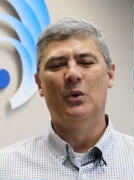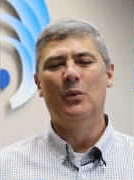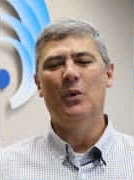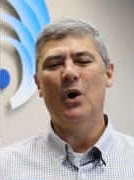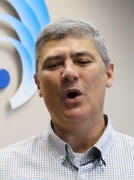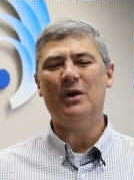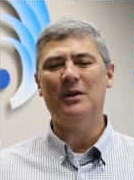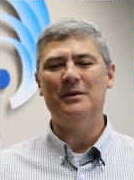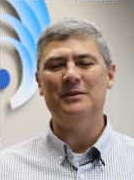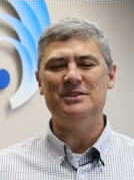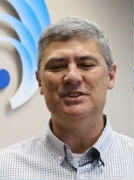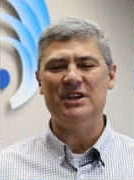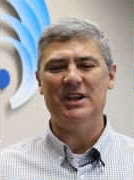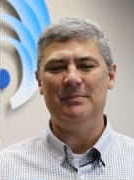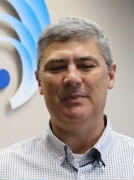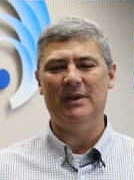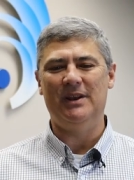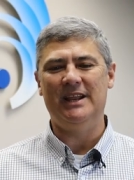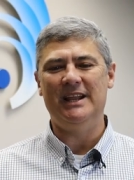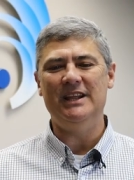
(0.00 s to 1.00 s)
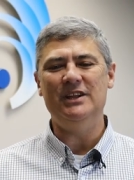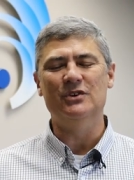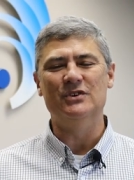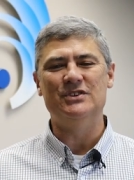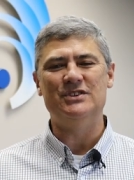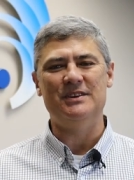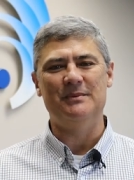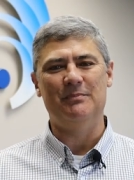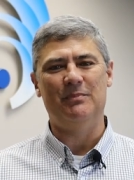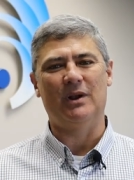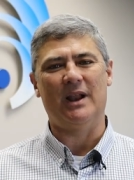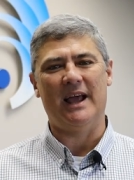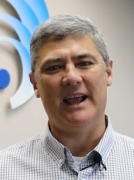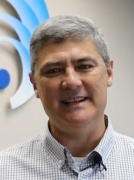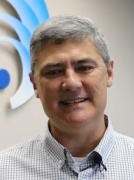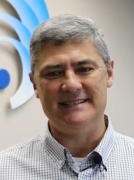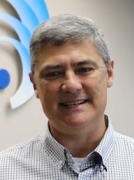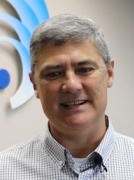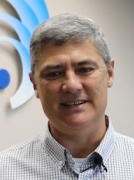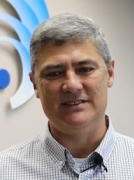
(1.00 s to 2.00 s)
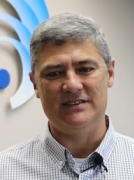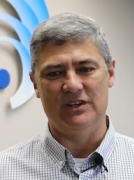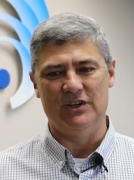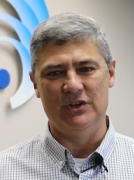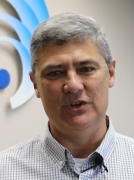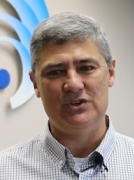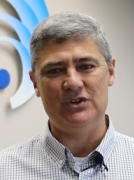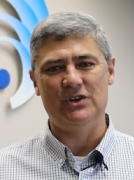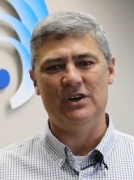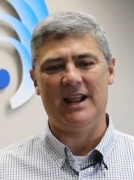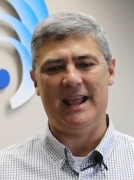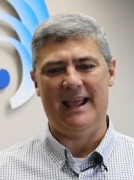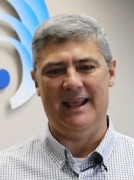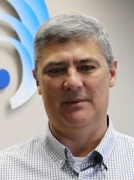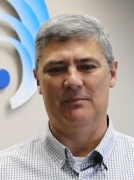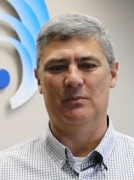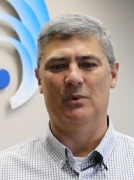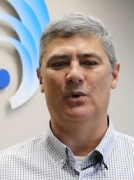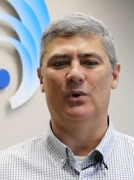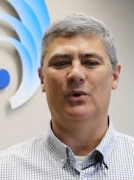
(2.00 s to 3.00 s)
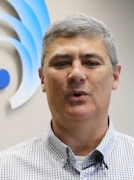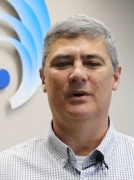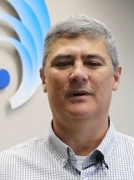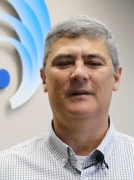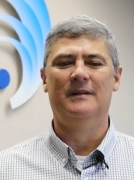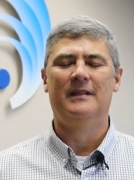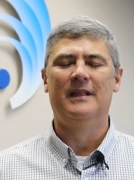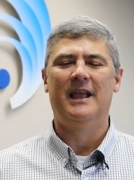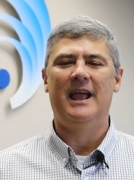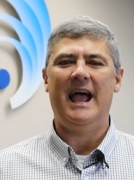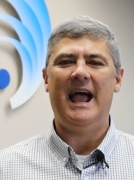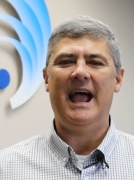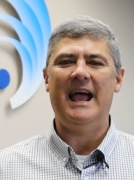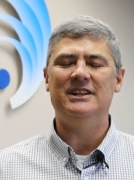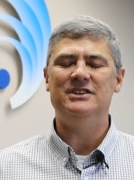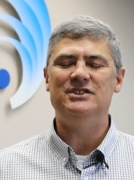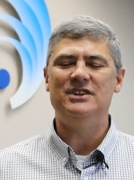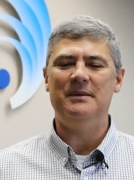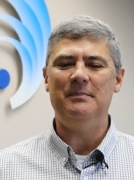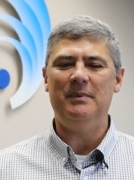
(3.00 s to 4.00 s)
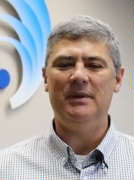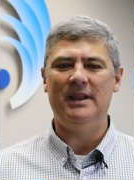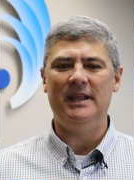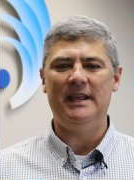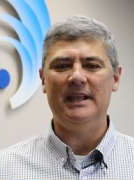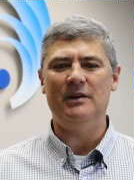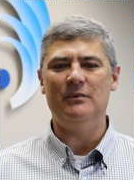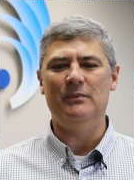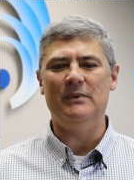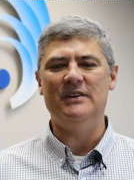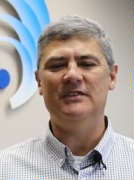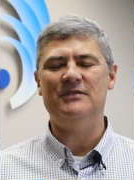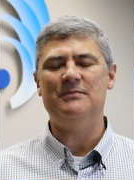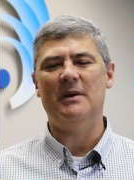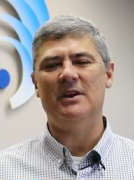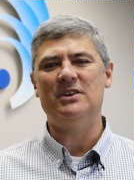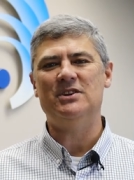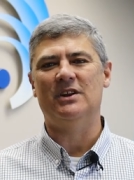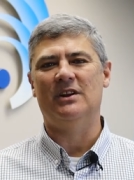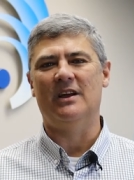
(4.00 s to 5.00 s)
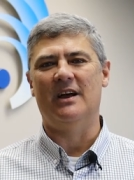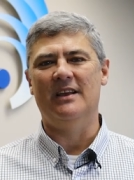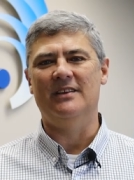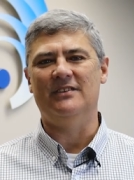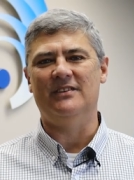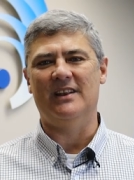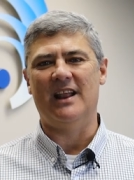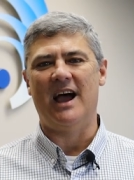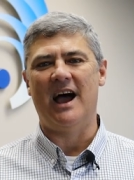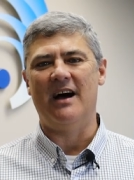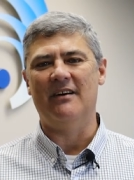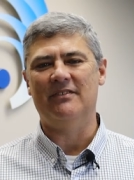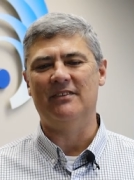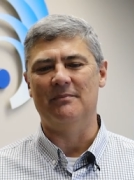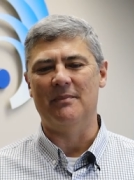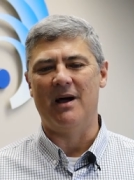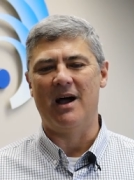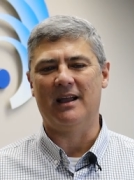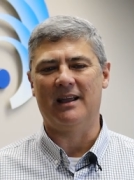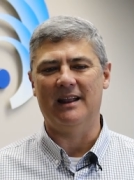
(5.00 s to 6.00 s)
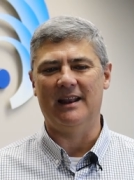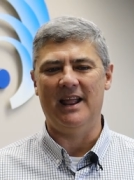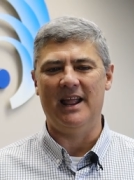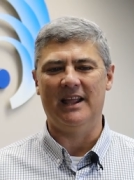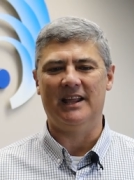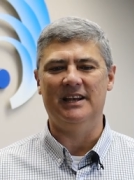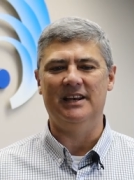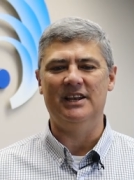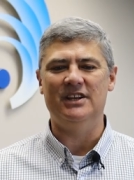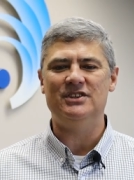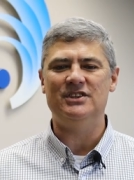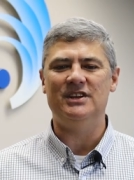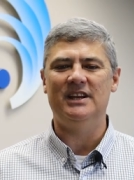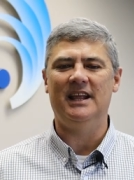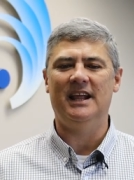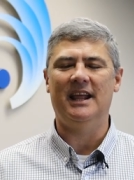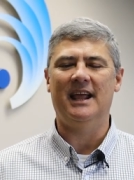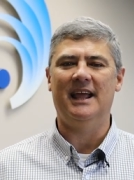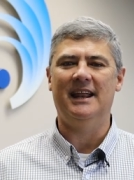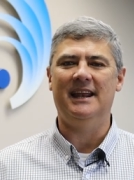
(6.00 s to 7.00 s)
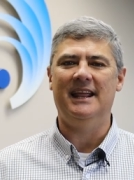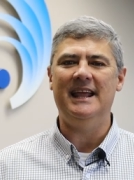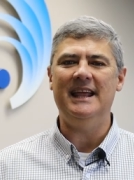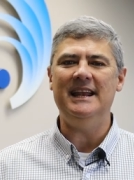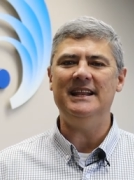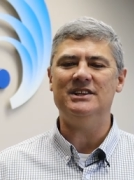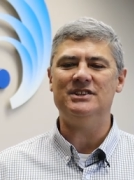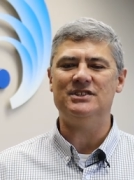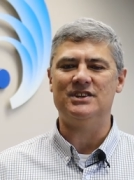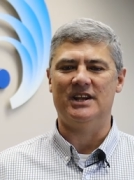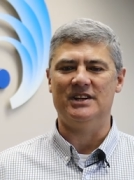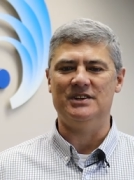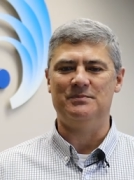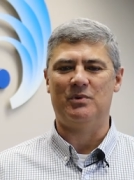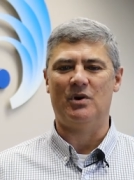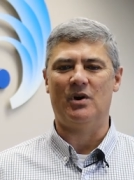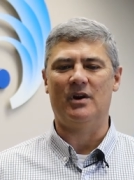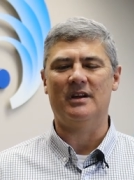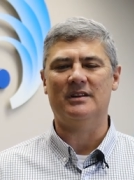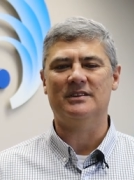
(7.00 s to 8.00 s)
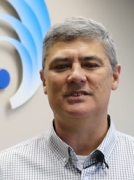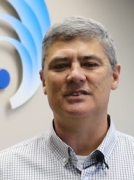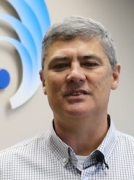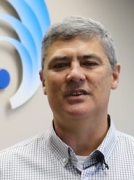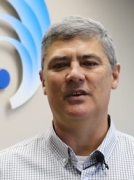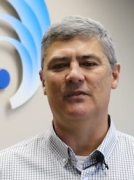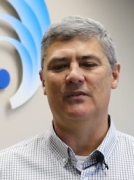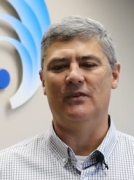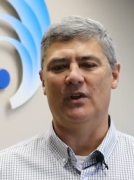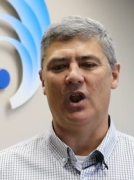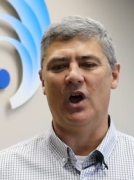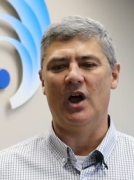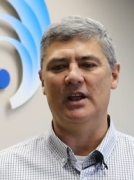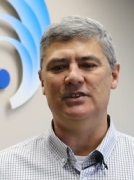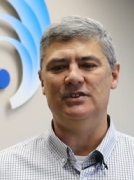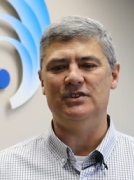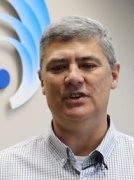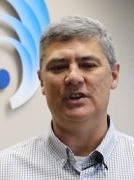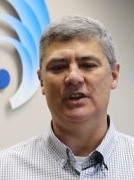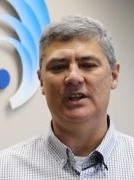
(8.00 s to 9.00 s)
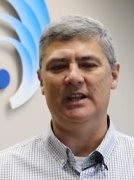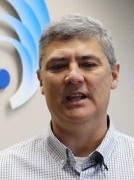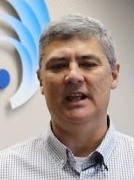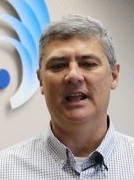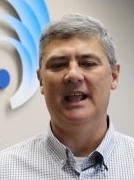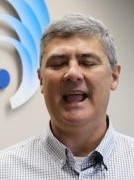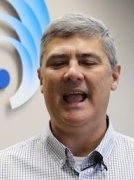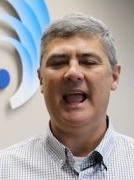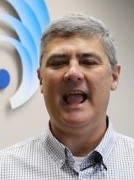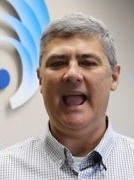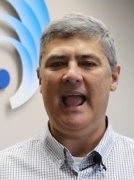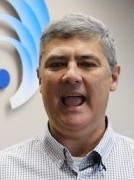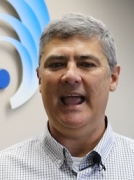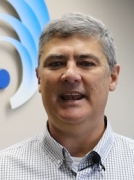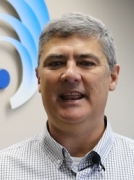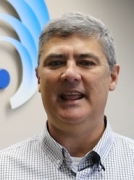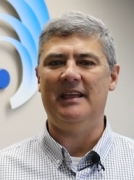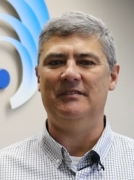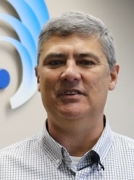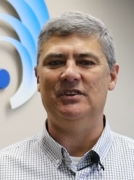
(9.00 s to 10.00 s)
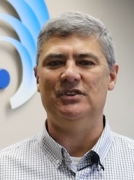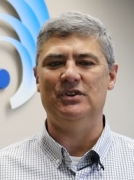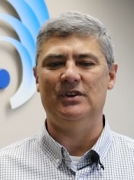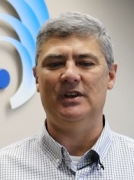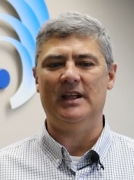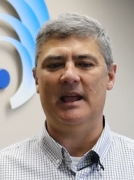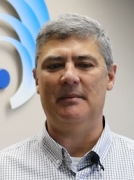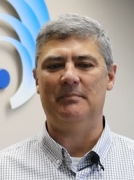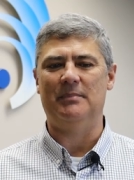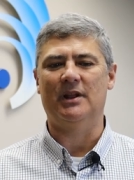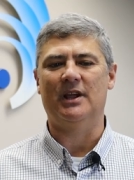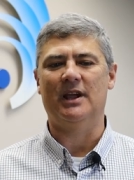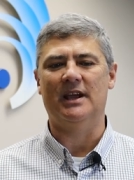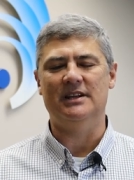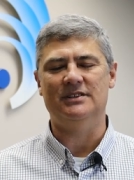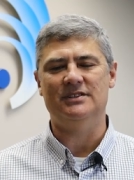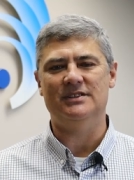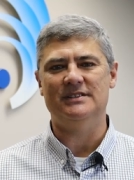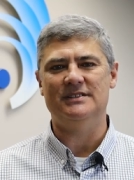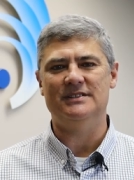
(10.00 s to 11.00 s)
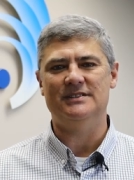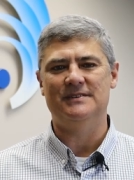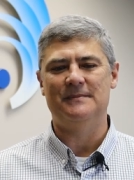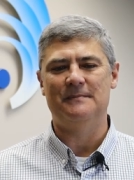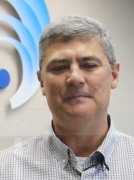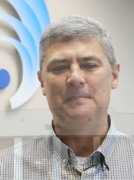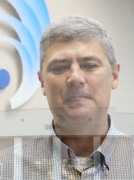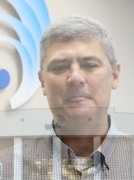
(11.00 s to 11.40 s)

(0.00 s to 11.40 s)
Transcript: Welcome to GPD, your simple AC solution and more. At GPD, we specialise in aftermarket air conditioning and heat exchange products for light duty and heavy duty applications.